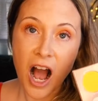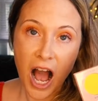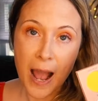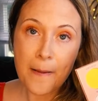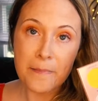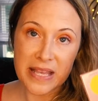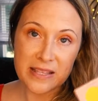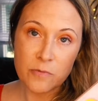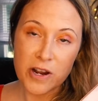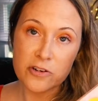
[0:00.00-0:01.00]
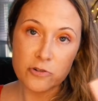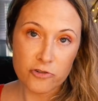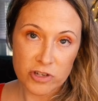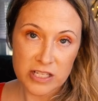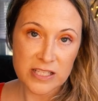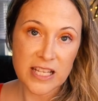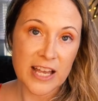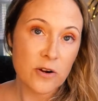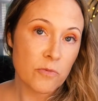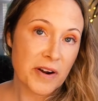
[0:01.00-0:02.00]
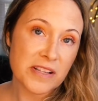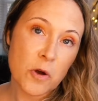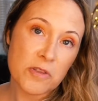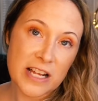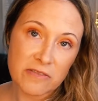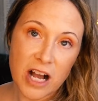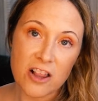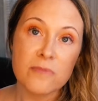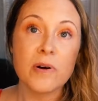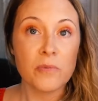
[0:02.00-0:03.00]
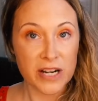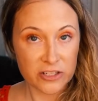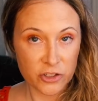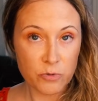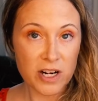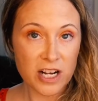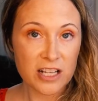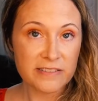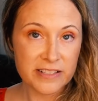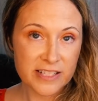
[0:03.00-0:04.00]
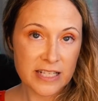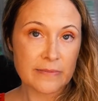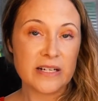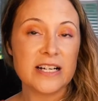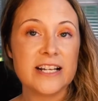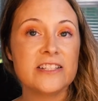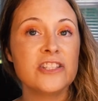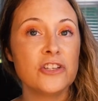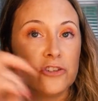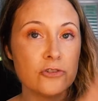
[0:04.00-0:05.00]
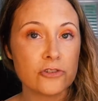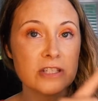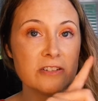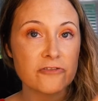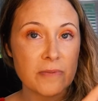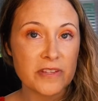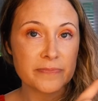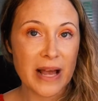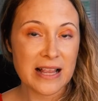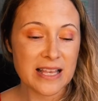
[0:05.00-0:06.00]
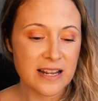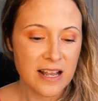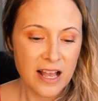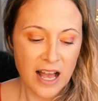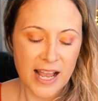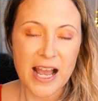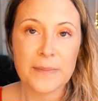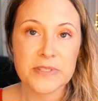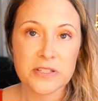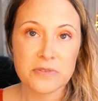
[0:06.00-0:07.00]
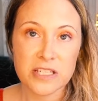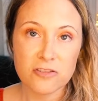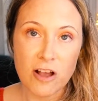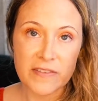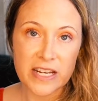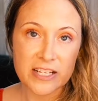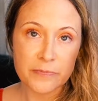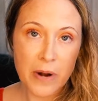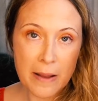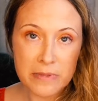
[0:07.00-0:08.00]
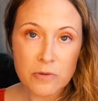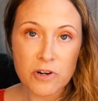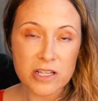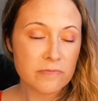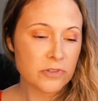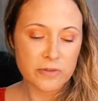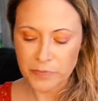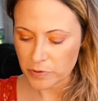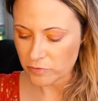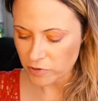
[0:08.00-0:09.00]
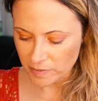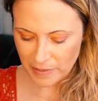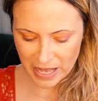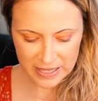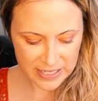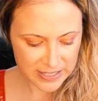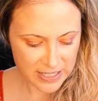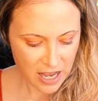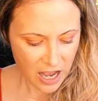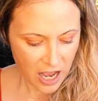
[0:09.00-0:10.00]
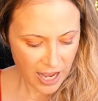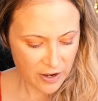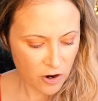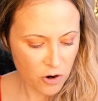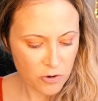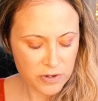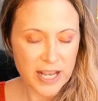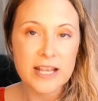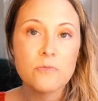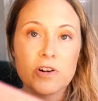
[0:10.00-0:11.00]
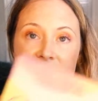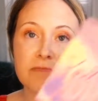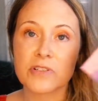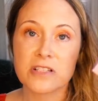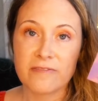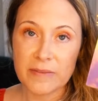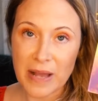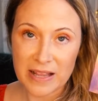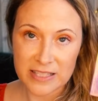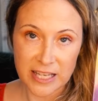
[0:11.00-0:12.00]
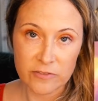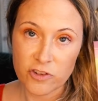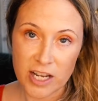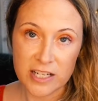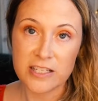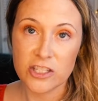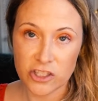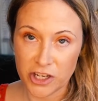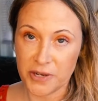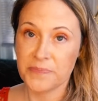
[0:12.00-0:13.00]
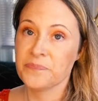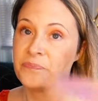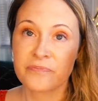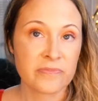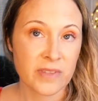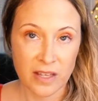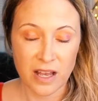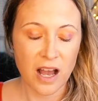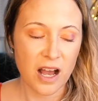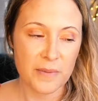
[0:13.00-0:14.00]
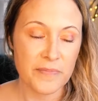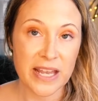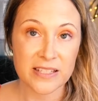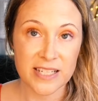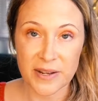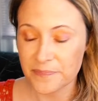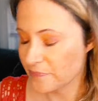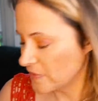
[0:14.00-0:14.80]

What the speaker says: I mainly wear neutrals. I don't wear a whole lot of color, but when I do wear color in the summer, it's usually from this palette. I absolutely love it. It is probably one of the most beautiful palettes I own and one of the most lovely palettes I have tried this year. Hands down.